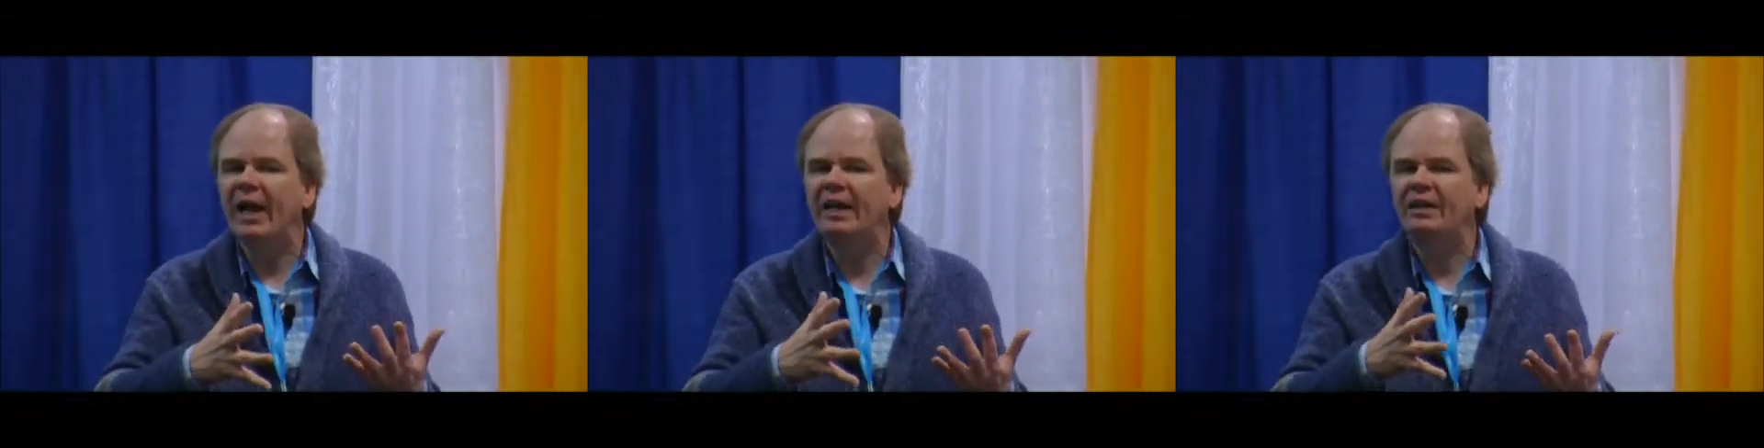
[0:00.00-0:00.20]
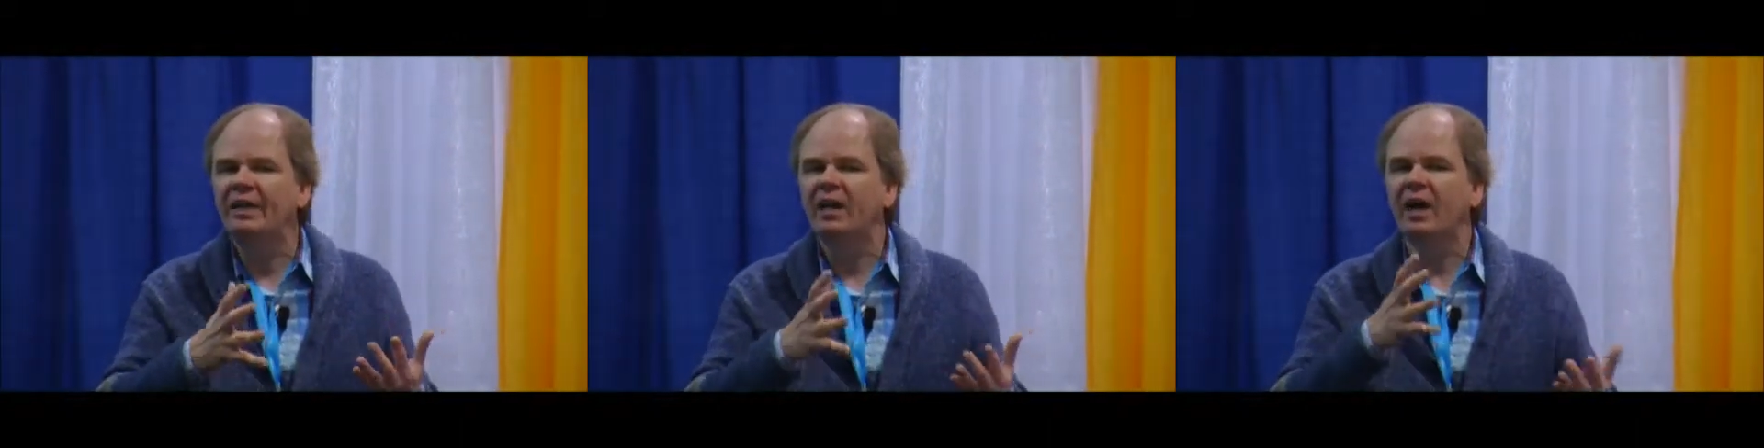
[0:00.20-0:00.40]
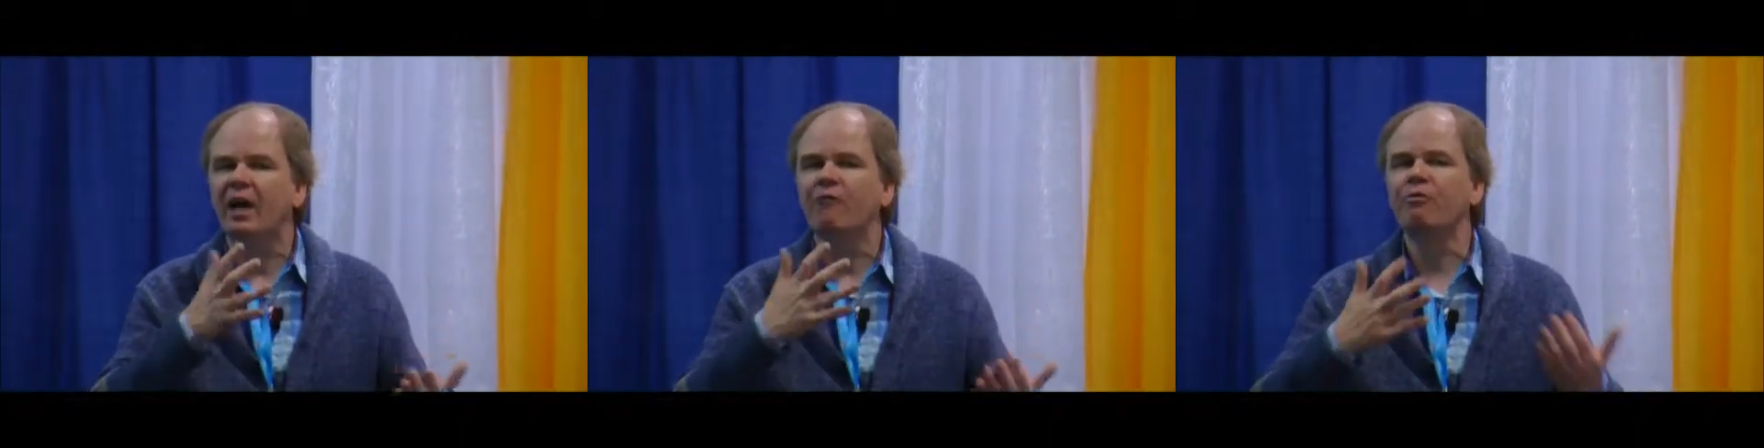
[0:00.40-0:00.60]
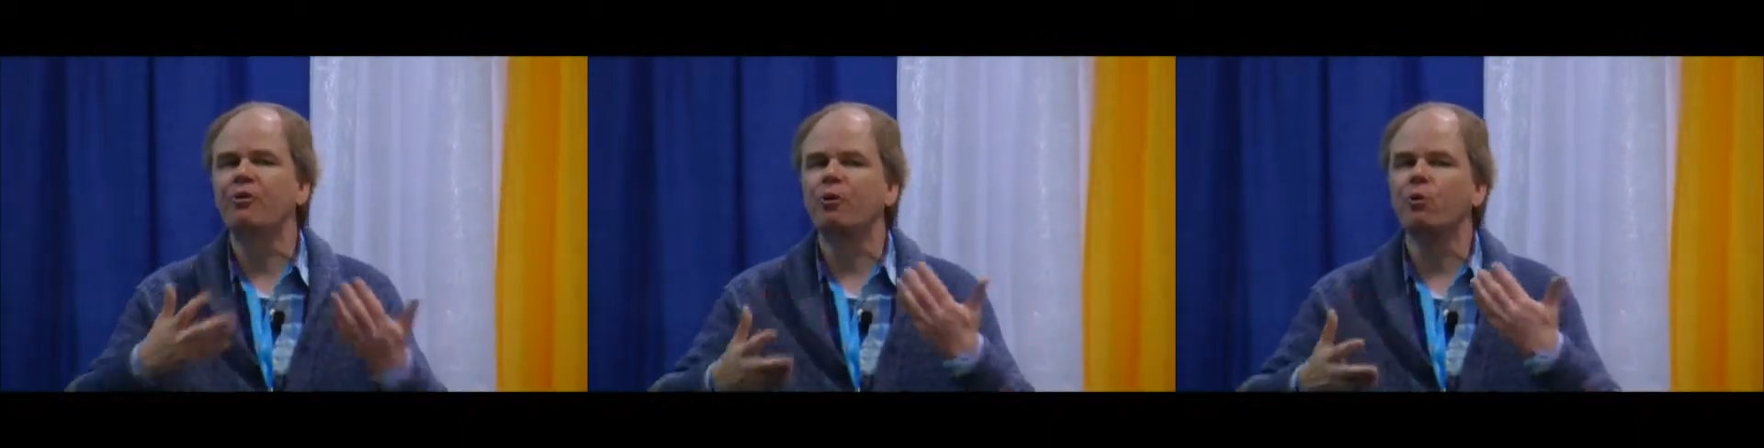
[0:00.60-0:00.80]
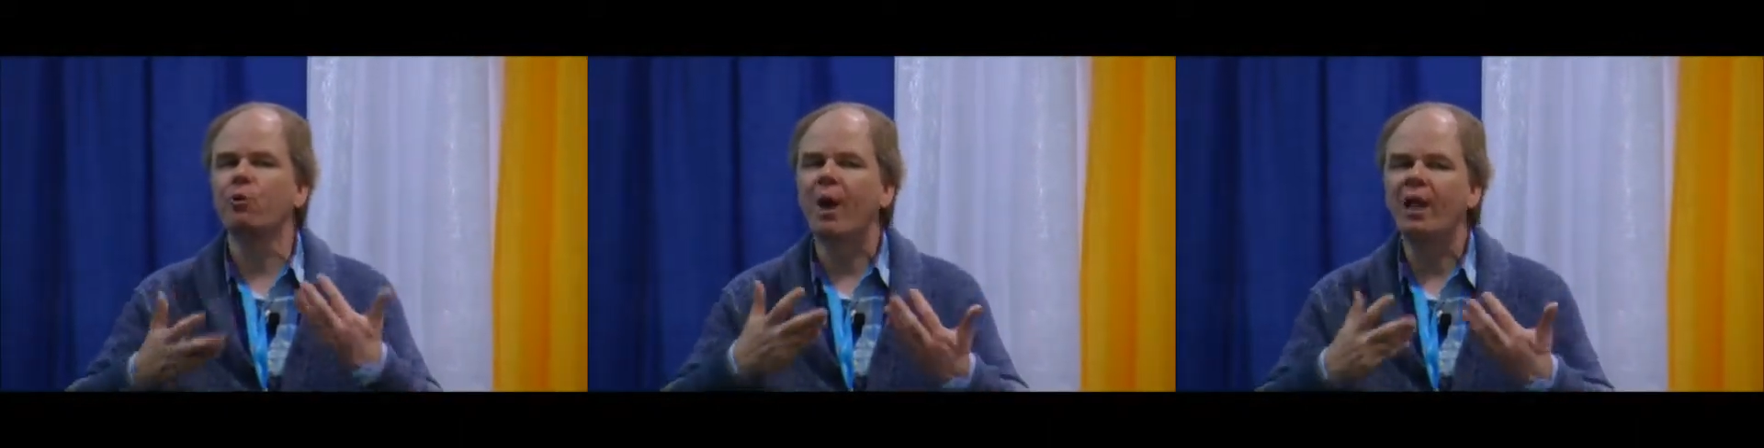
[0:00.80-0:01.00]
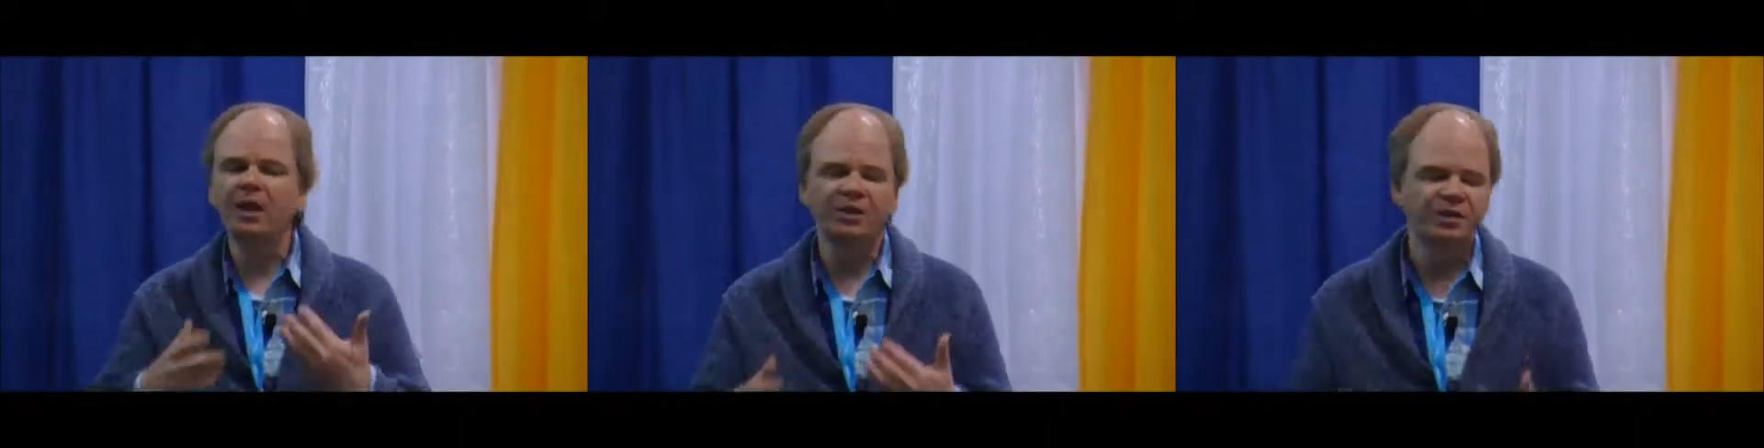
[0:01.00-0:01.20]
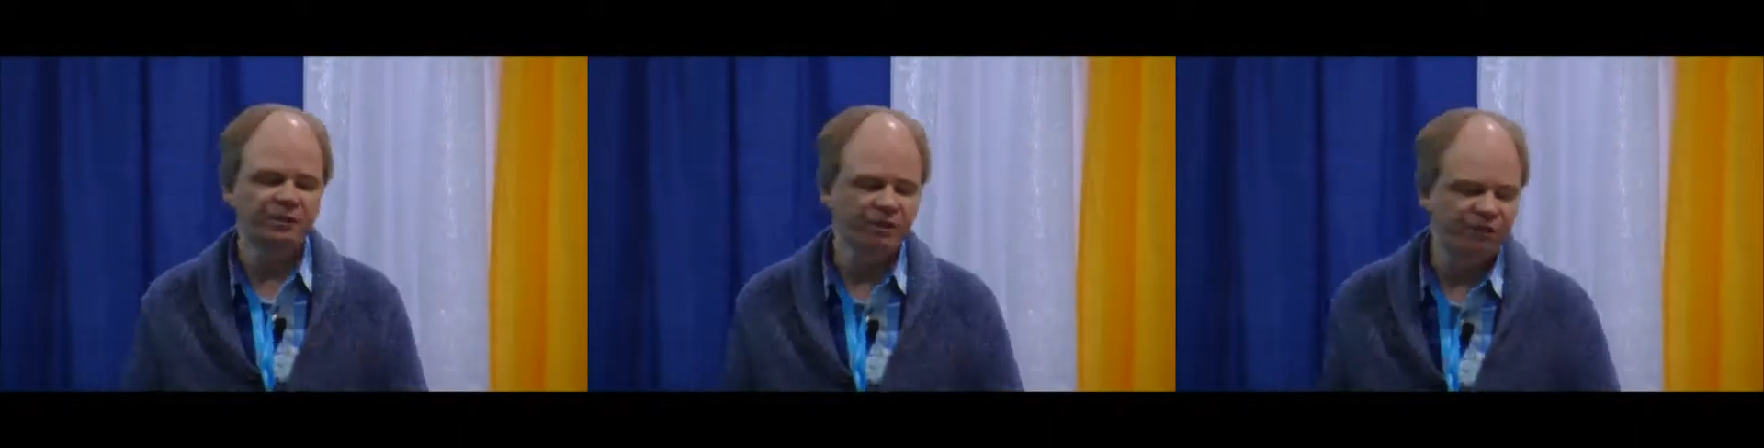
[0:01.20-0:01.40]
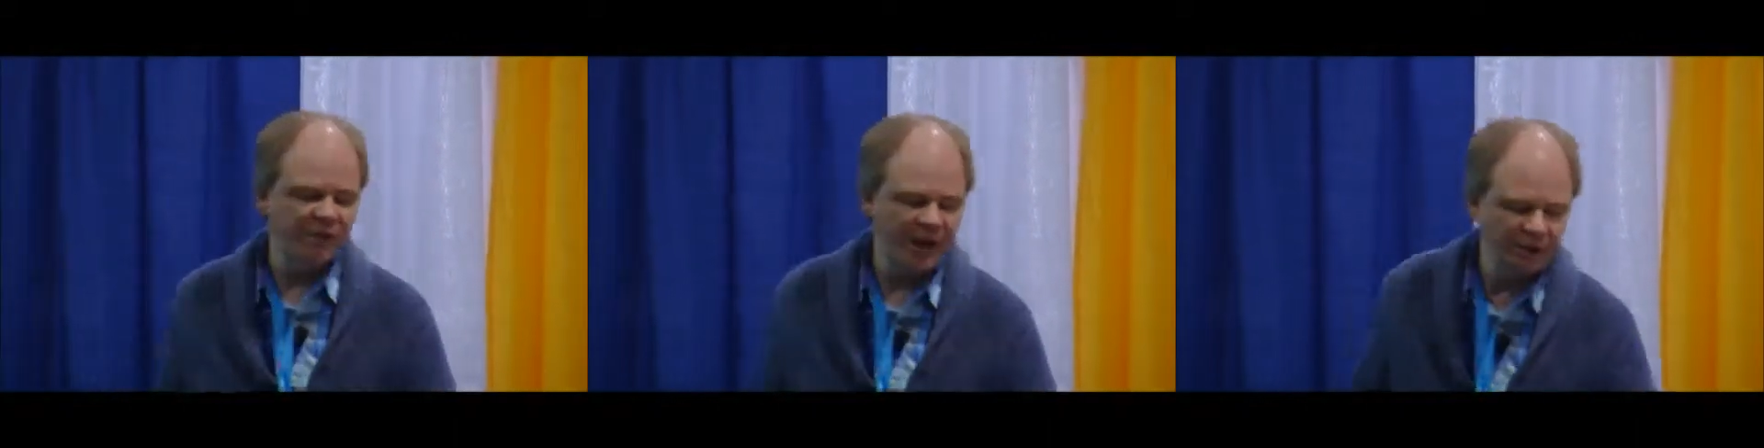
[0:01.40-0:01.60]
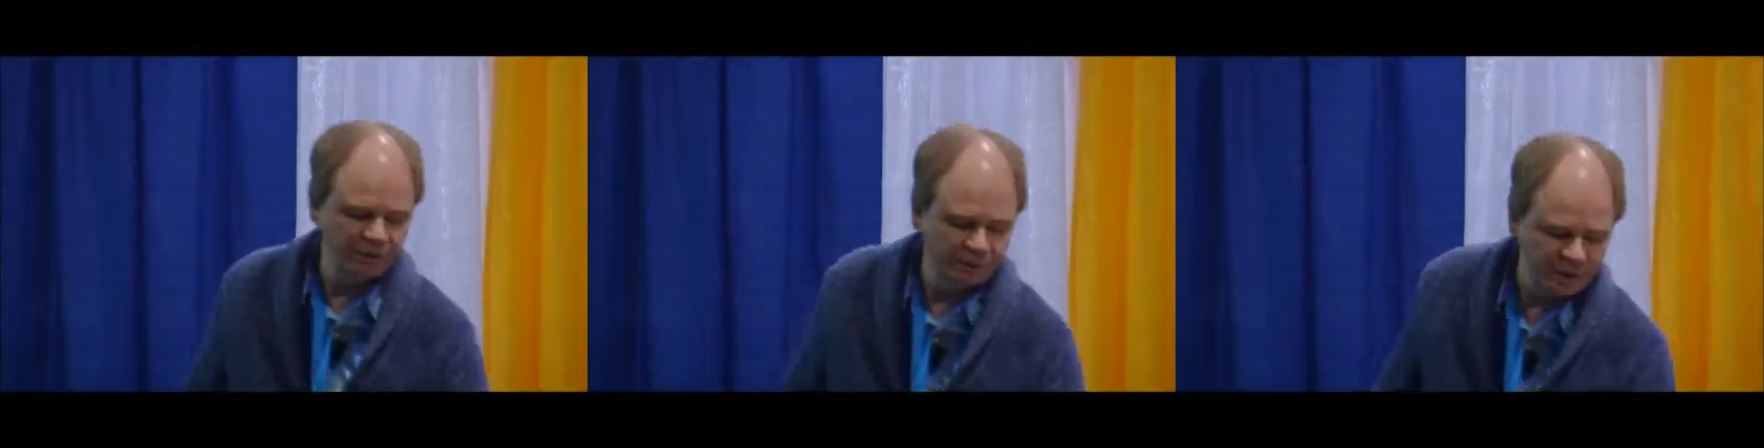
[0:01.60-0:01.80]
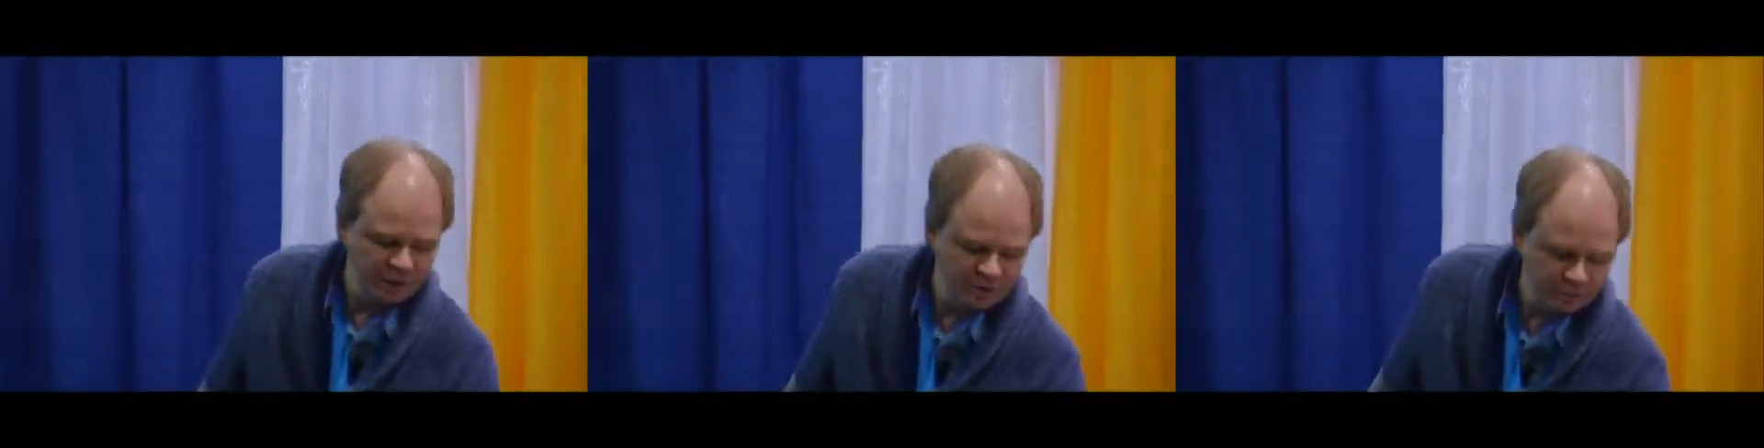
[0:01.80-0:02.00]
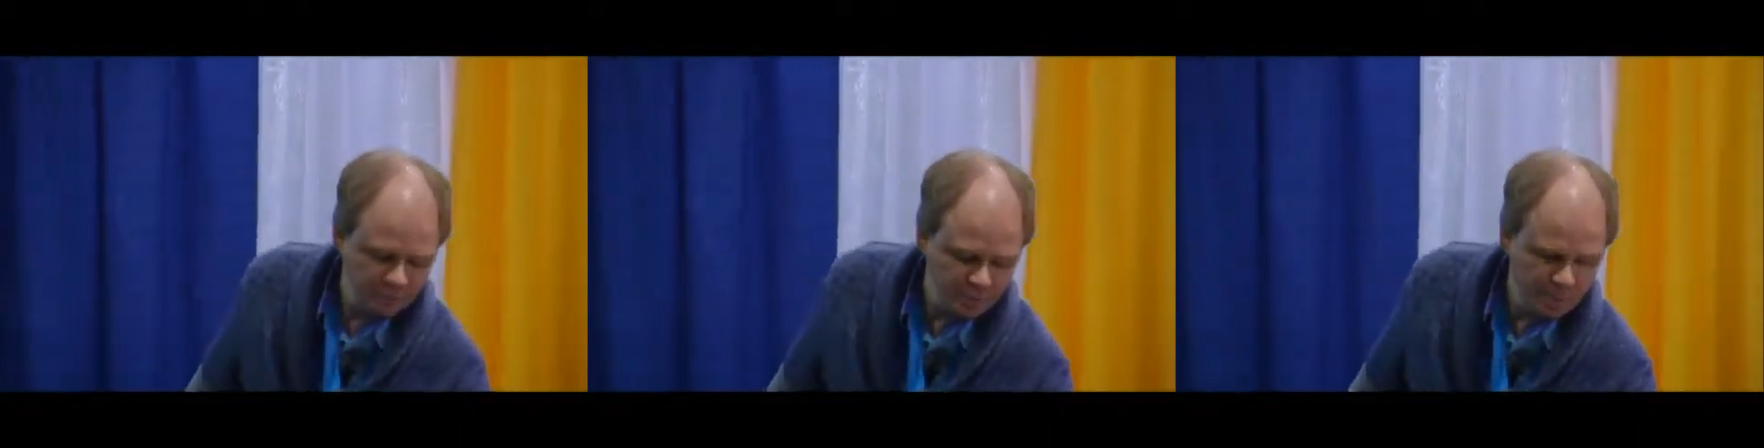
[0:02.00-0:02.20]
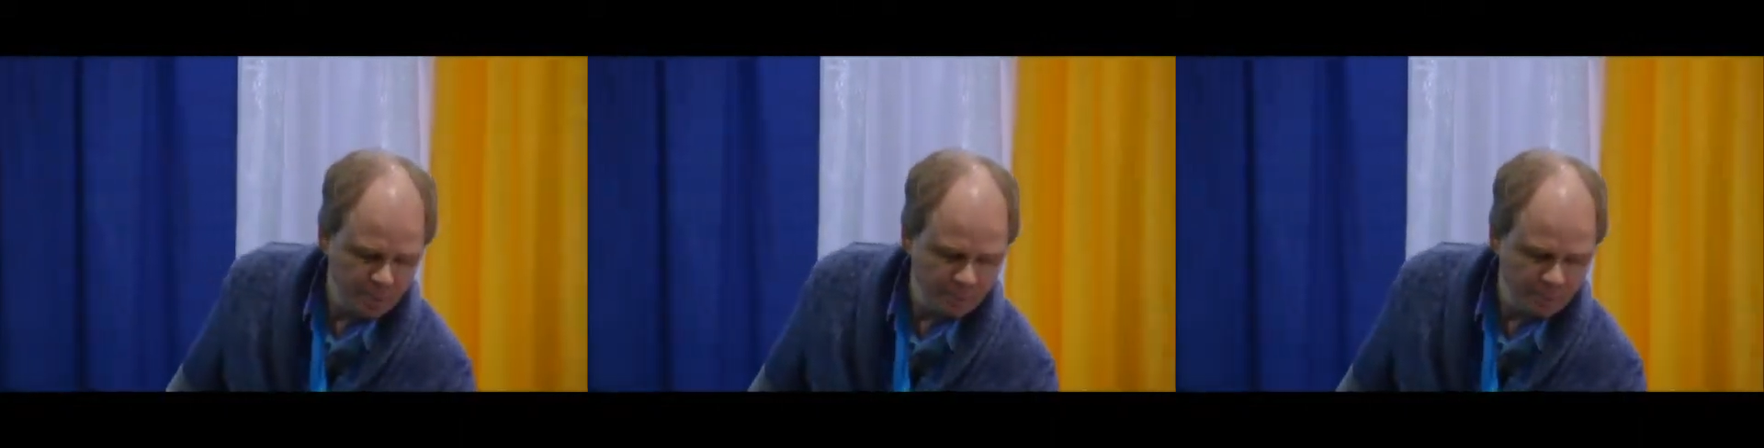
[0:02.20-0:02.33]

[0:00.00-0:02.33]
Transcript: idea of their relative effectiveness.